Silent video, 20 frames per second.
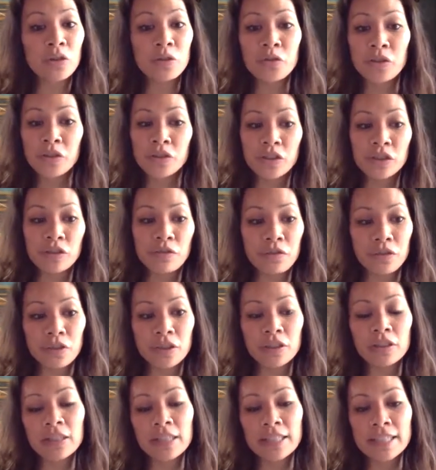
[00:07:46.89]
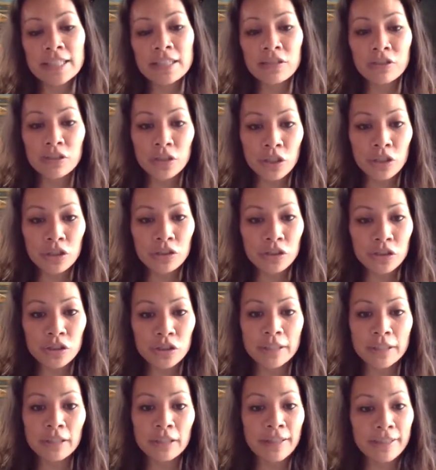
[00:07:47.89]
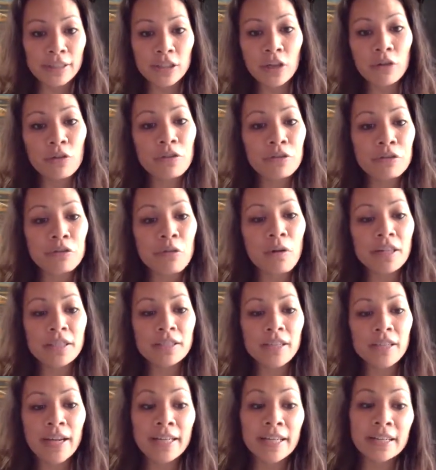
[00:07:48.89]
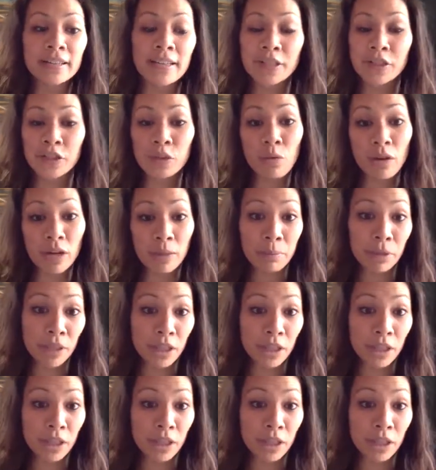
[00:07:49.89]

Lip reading: You can just freely search and go through our site unless you want to